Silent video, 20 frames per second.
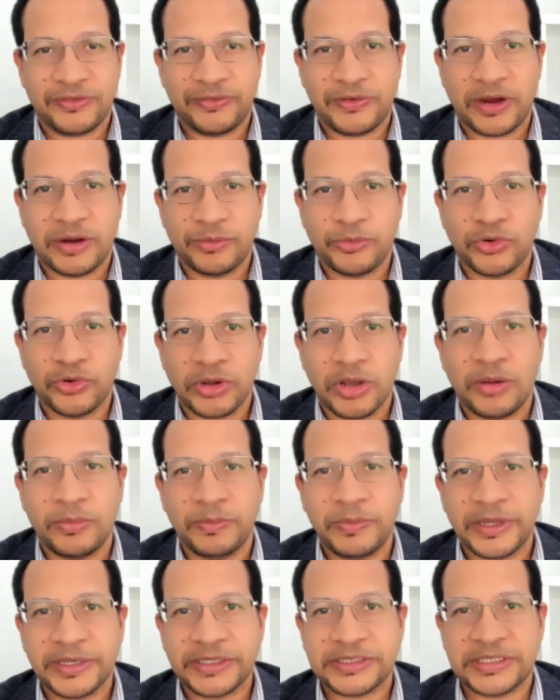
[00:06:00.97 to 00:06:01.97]
It's far more
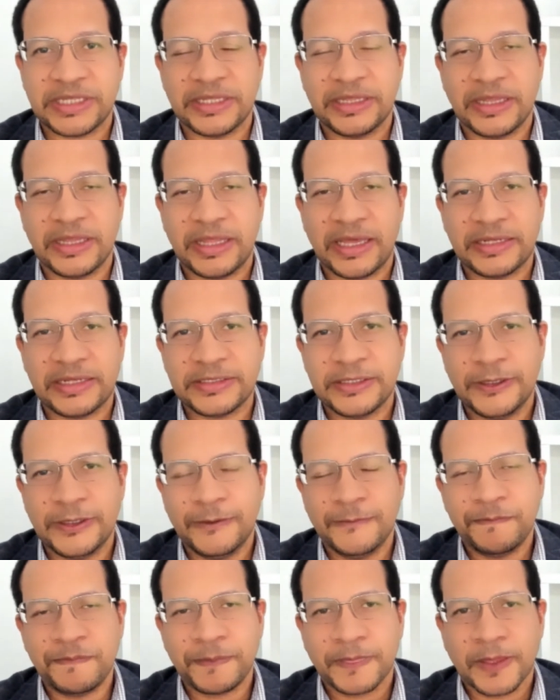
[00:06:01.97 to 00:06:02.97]
complex than that.
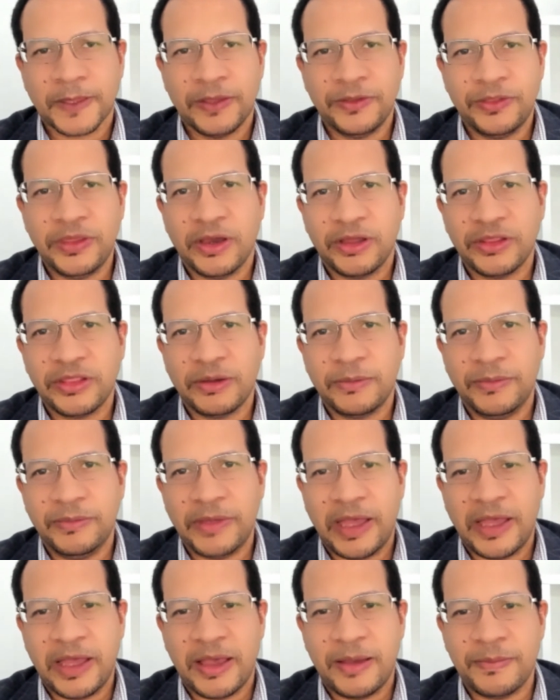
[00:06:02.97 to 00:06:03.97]
The
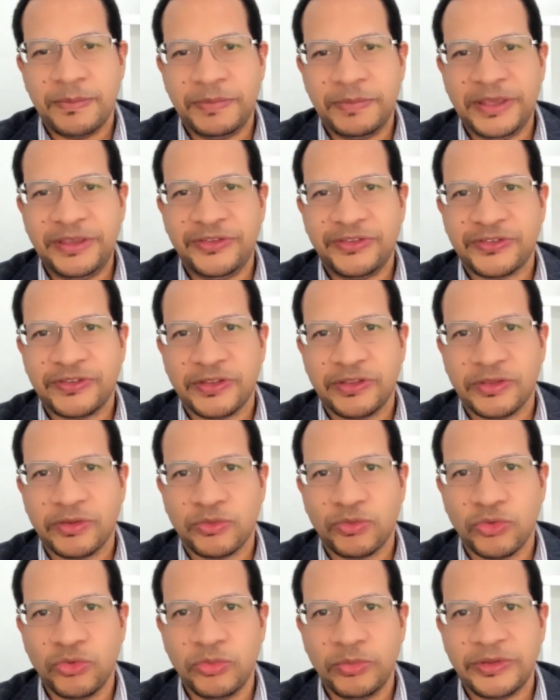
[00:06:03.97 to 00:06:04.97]
other beast in the
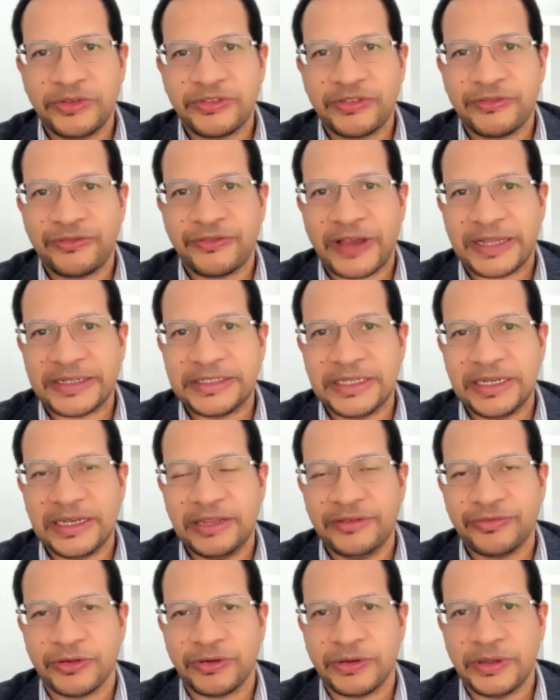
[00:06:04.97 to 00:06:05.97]
room is the fatty
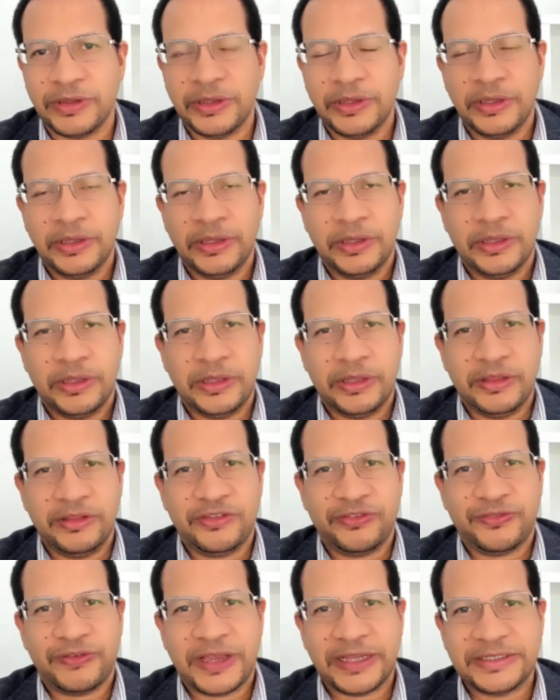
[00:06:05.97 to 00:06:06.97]
liver.
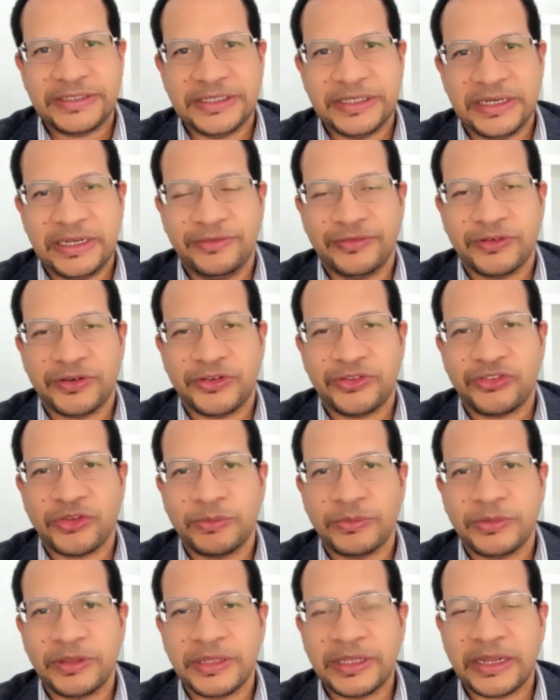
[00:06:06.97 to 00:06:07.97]
This fatty liver is
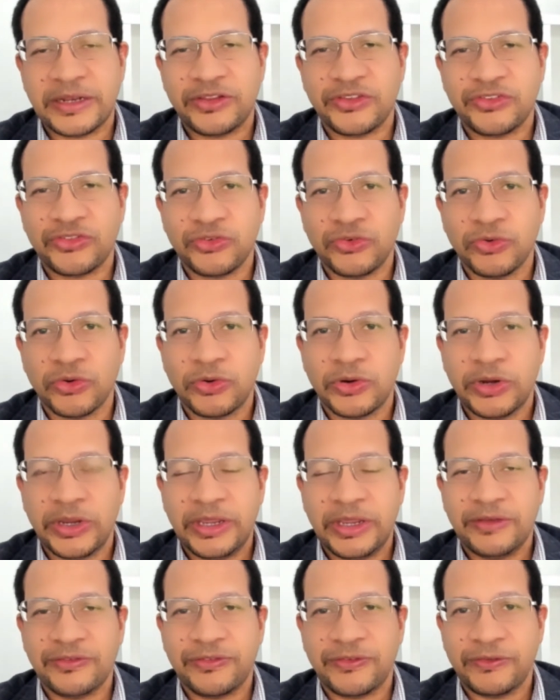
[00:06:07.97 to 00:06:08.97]
something that is
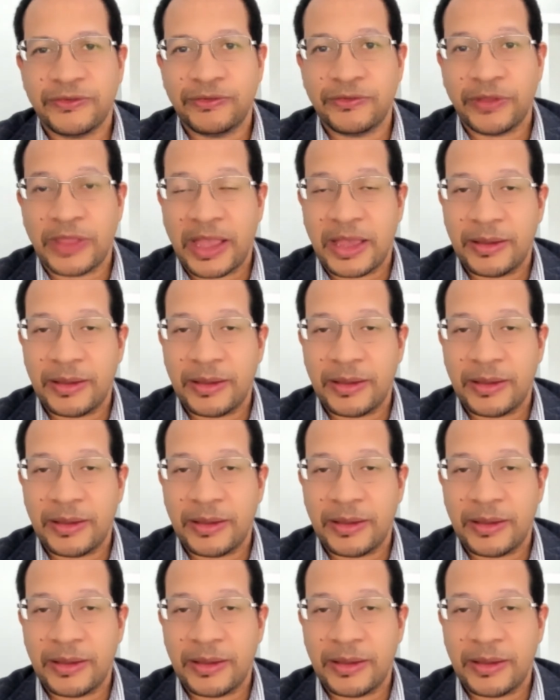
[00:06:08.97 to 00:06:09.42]
growing for,